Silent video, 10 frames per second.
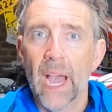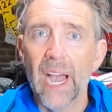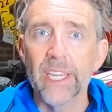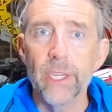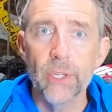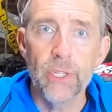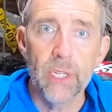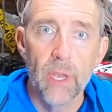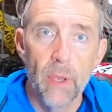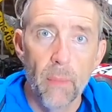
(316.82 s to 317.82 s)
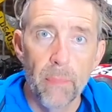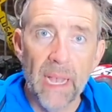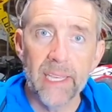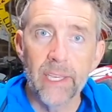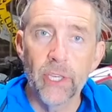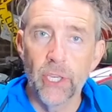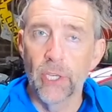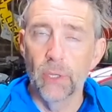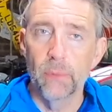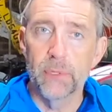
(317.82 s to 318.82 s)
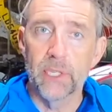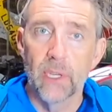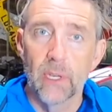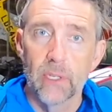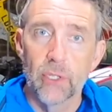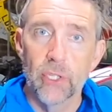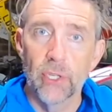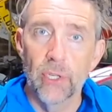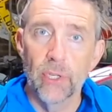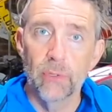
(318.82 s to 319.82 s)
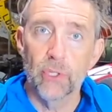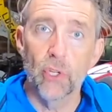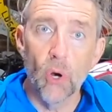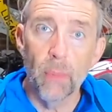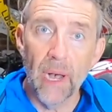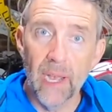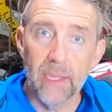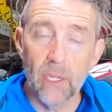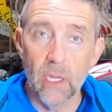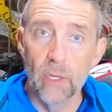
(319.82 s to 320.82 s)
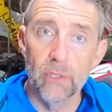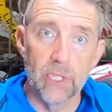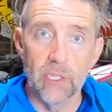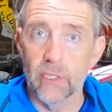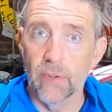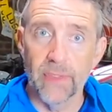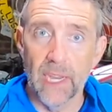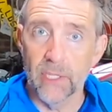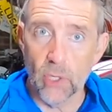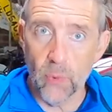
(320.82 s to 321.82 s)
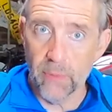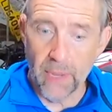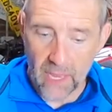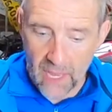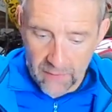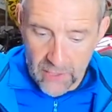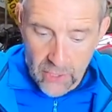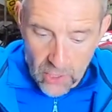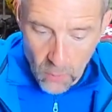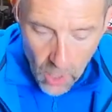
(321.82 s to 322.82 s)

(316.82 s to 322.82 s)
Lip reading: I used packing cubes to store my clothes and the stuff that I took with me. If you don't know